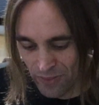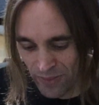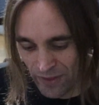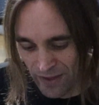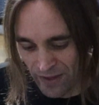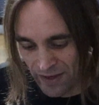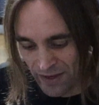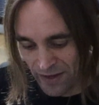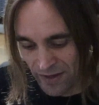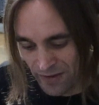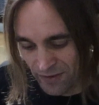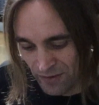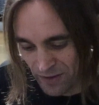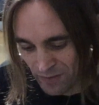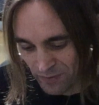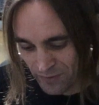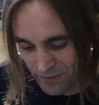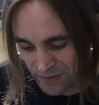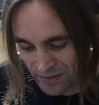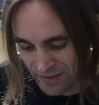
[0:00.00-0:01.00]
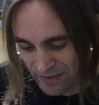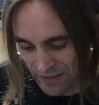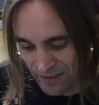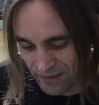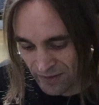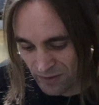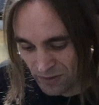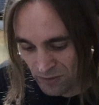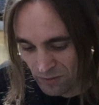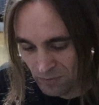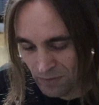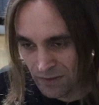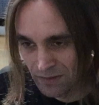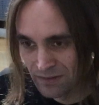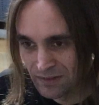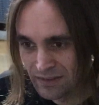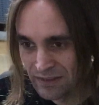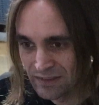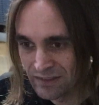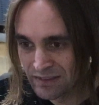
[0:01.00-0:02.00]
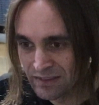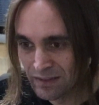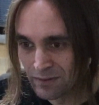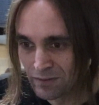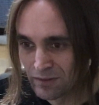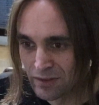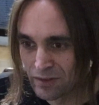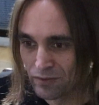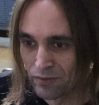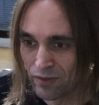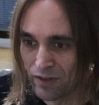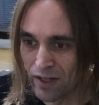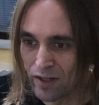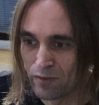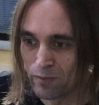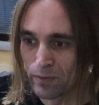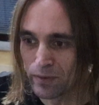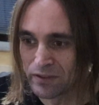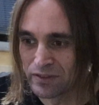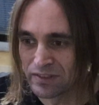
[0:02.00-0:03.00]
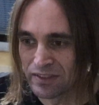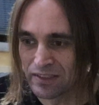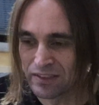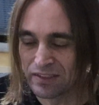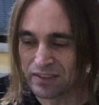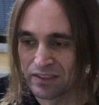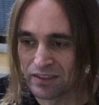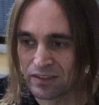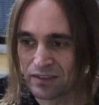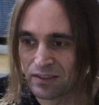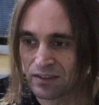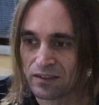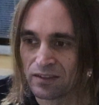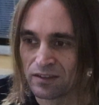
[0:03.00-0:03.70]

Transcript: then you have to set it to maybe 75% here.